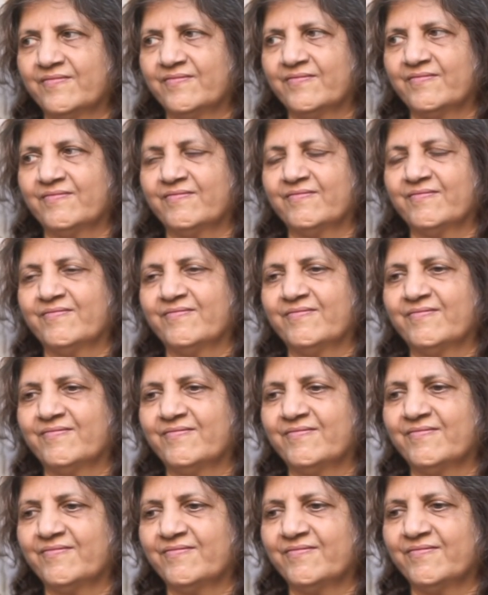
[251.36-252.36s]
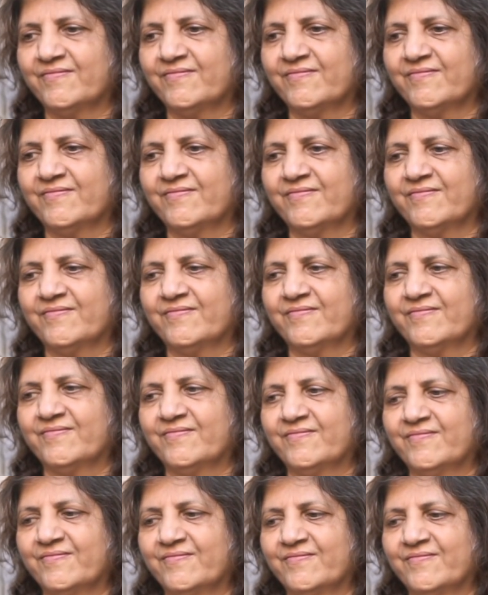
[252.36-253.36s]

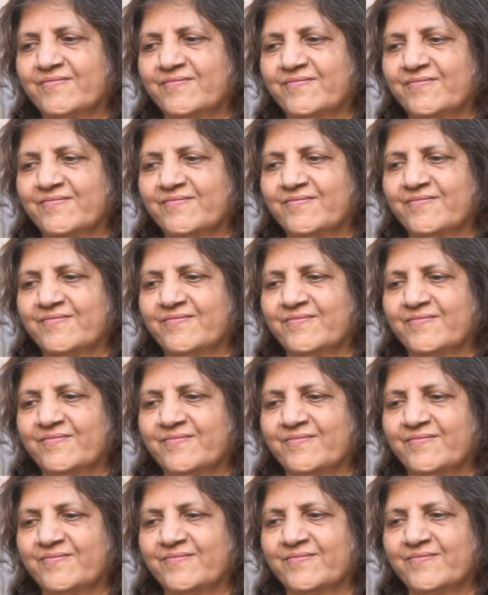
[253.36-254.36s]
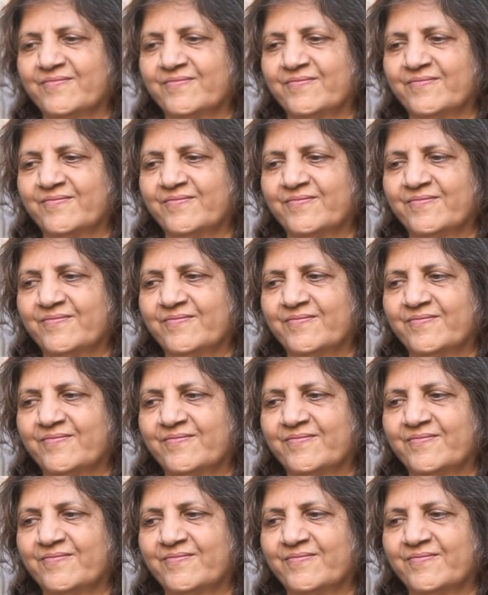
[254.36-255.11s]
(not speaking)